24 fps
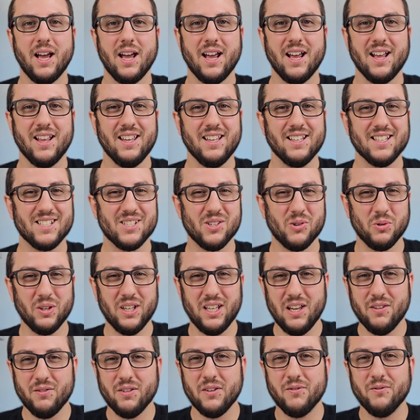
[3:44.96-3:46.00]
So
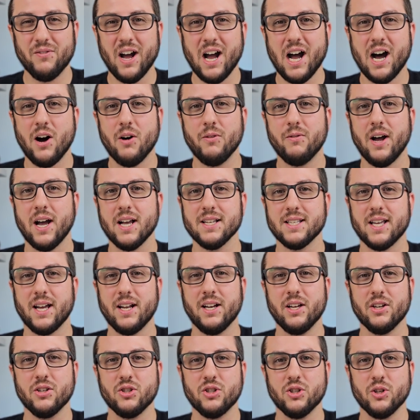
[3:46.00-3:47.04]
even Valve has that
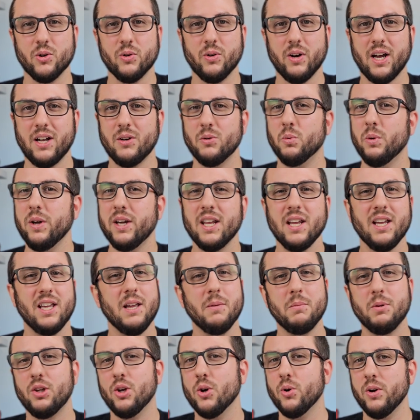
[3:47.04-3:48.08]
issue, and we can
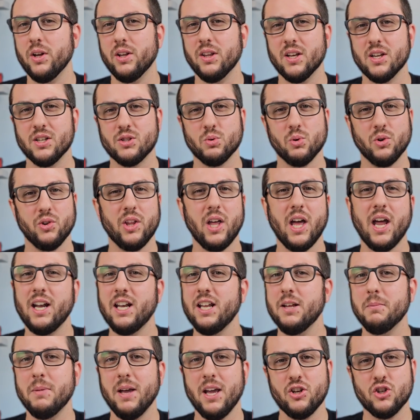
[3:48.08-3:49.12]
keep doing this with
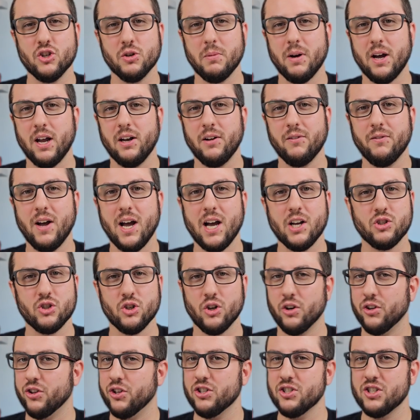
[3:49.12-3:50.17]
any major
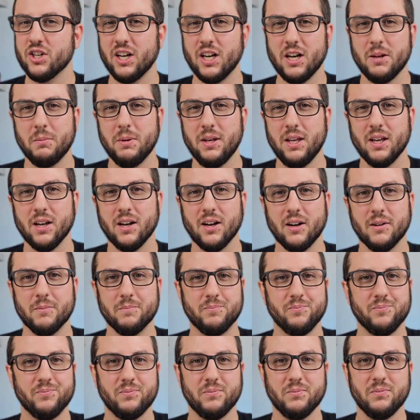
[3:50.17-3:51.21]
manufacturer. There's going to be a
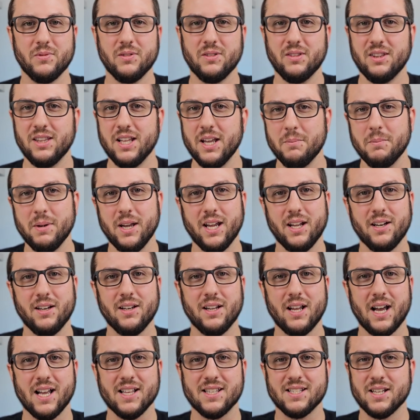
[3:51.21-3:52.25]
limit
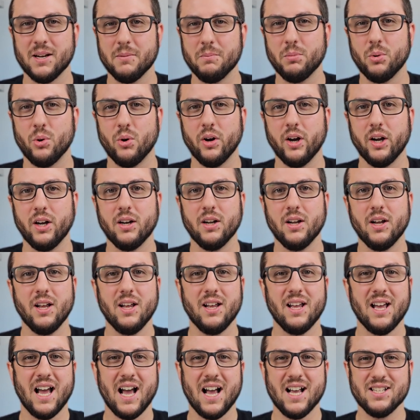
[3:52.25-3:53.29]
at some point
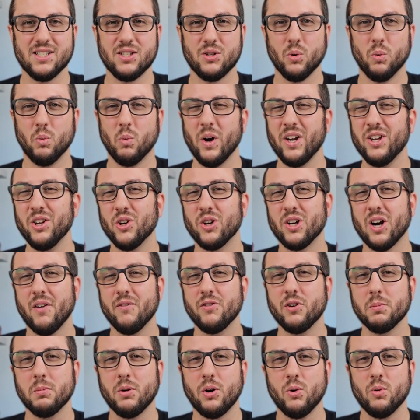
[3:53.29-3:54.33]
as to what you're
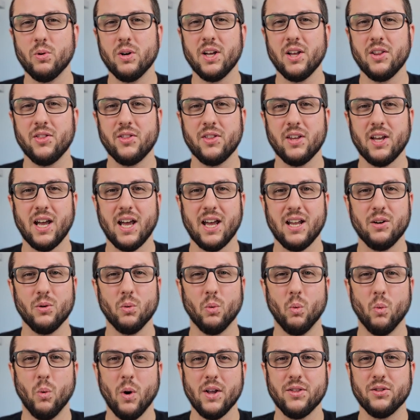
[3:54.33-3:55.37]
comfortable with
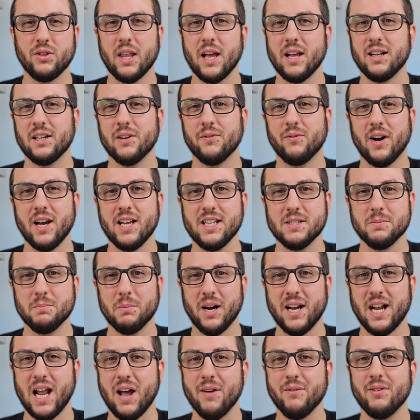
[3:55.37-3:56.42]
and what that device
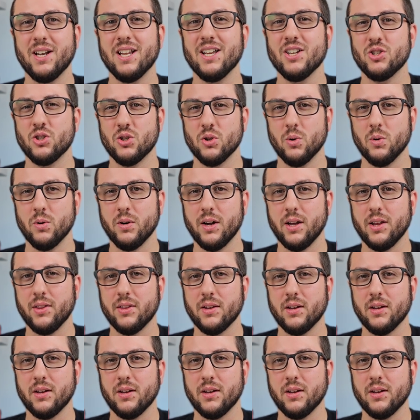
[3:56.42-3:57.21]
might have an issue with.